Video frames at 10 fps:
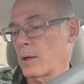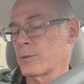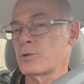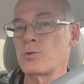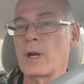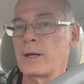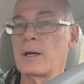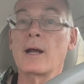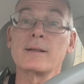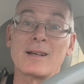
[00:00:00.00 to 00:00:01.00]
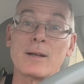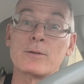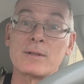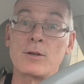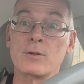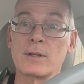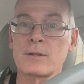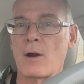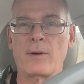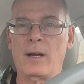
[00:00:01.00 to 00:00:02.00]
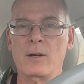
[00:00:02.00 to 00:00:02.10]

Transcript: It was two ninety-nine. Today is senior discount day.